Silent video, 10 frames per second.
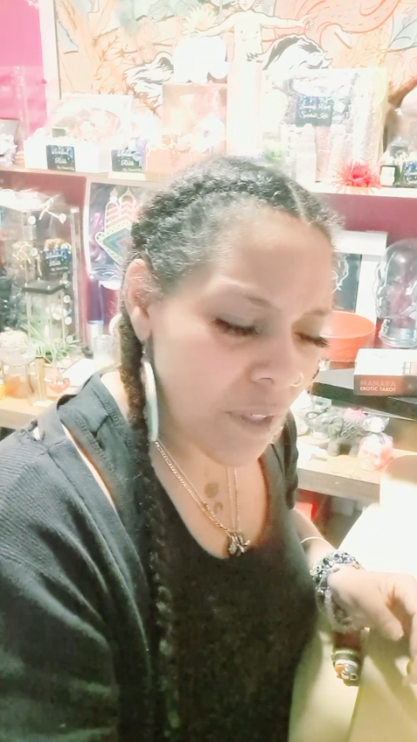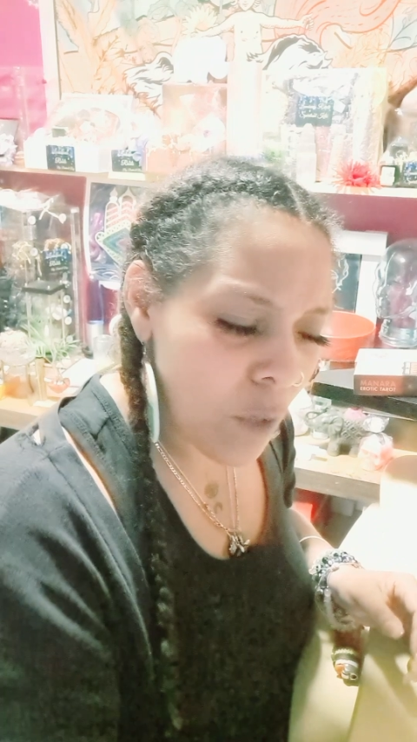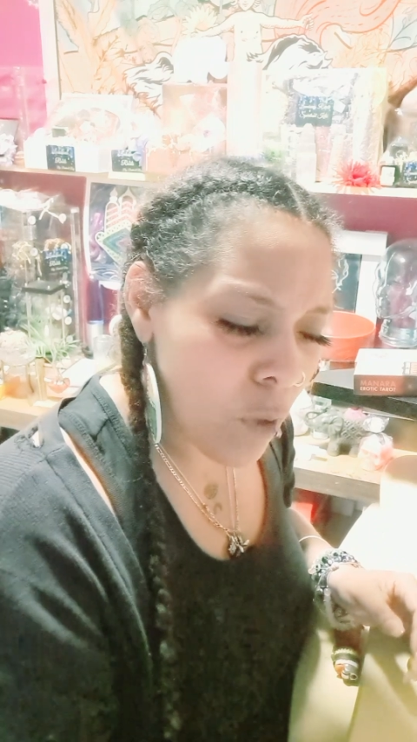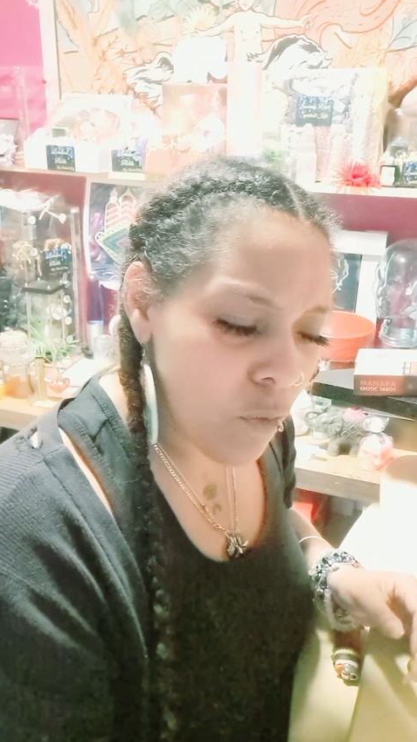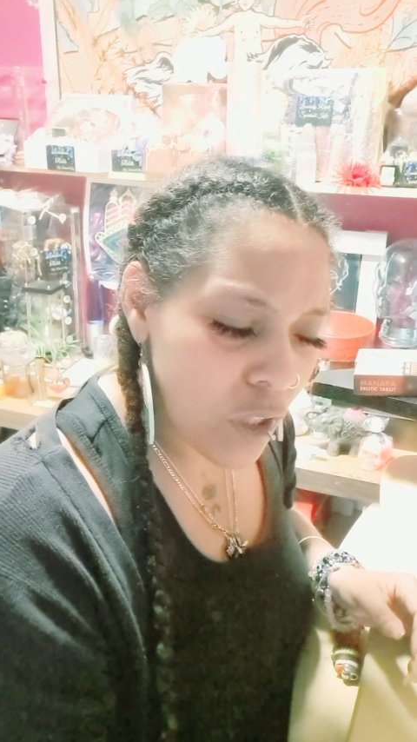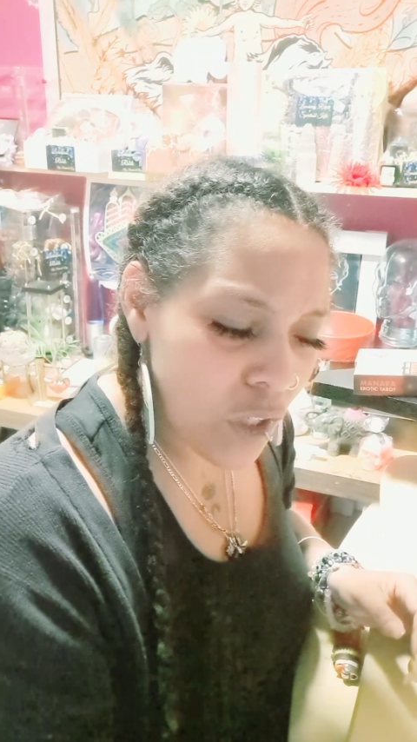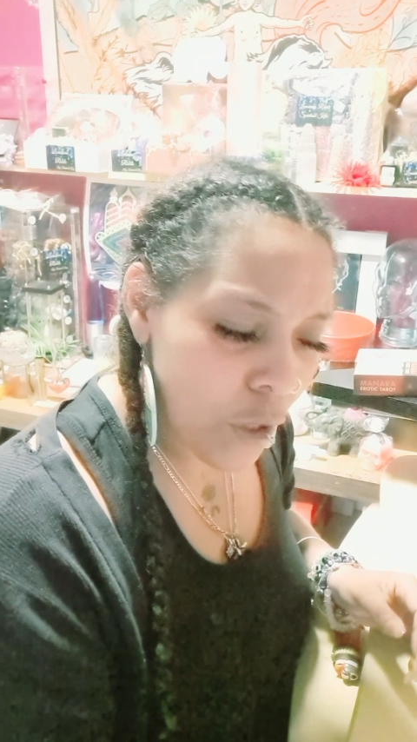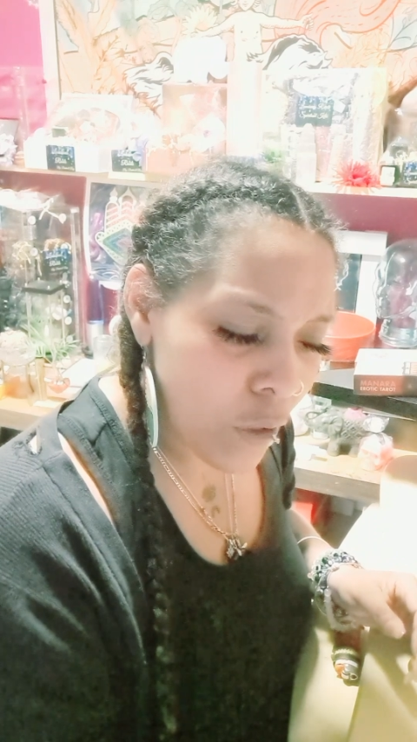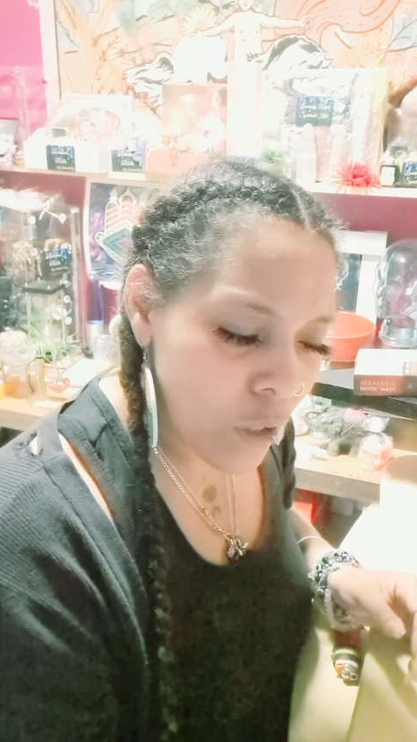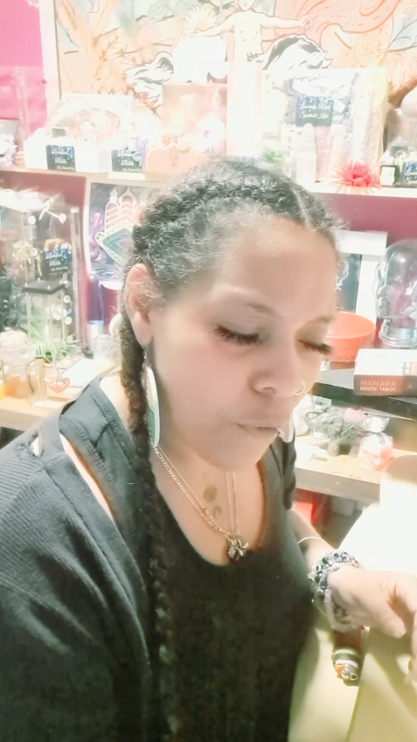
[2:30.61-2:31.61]
someone
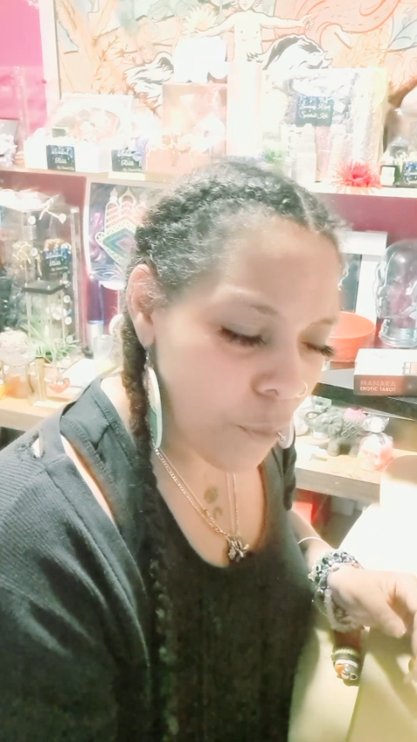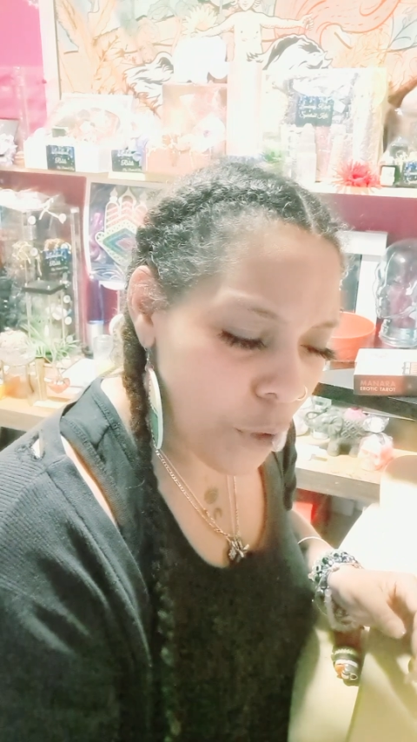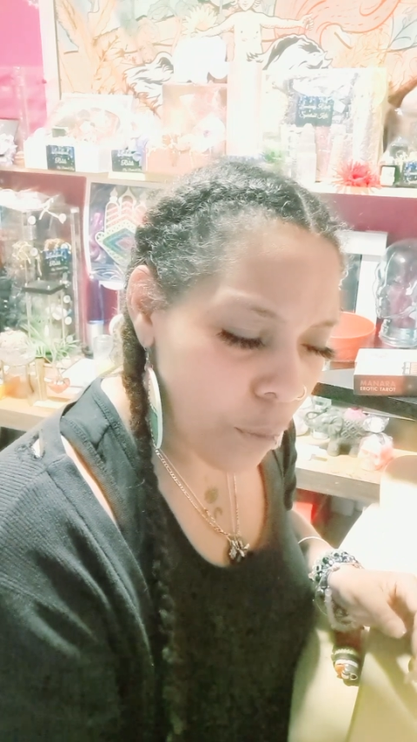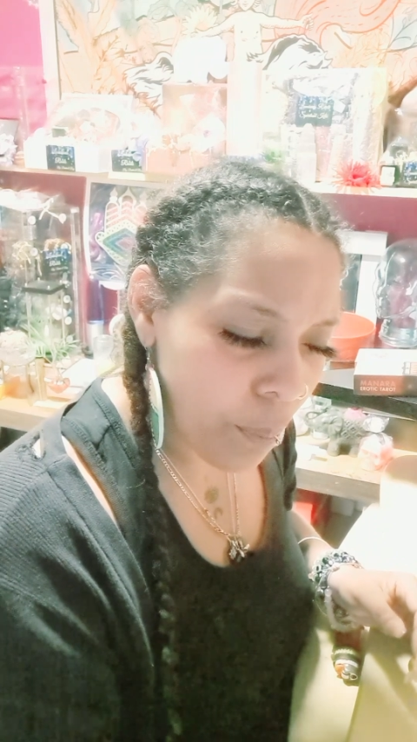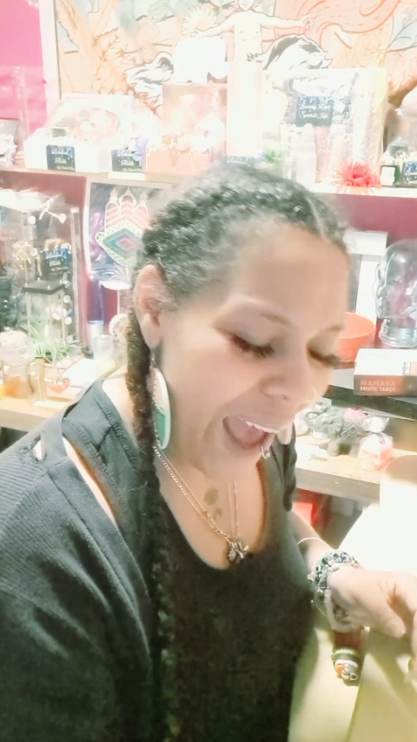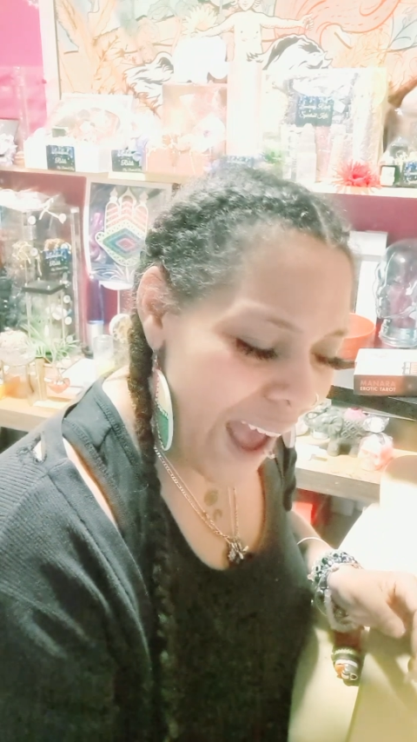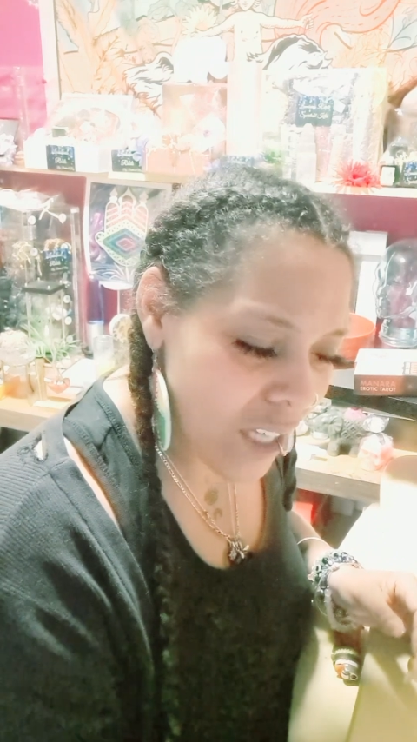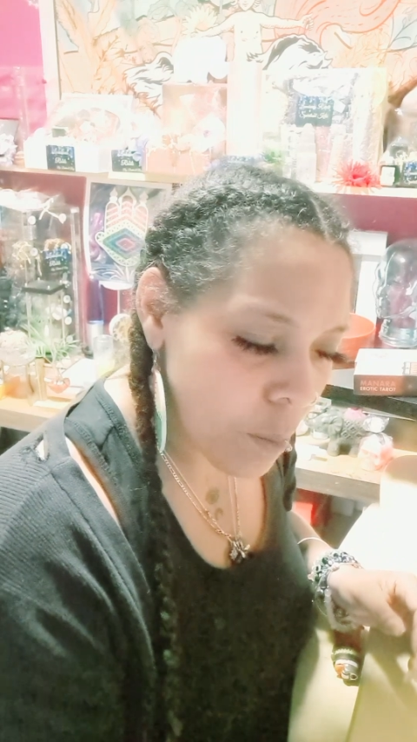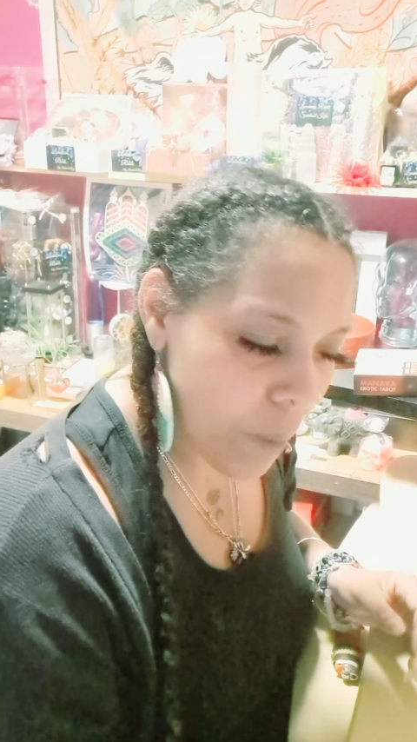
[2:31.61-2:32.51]
returns from your past,